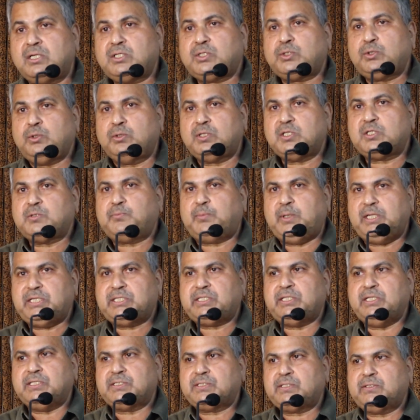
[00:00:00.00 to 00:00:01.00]
to the
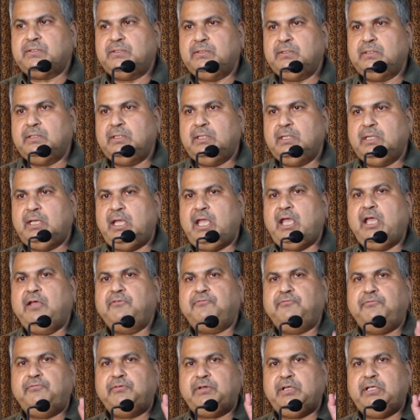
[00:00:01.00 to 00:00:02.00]
species.
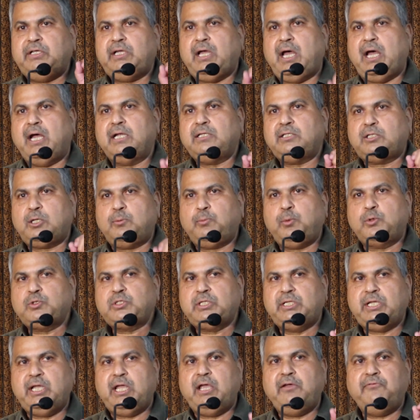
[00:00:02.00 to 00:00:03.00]
Every
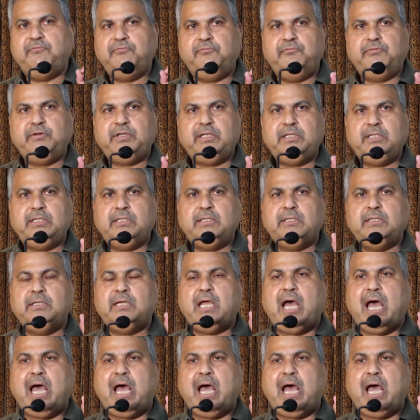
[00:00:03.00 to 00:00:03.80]
anthropogenic, every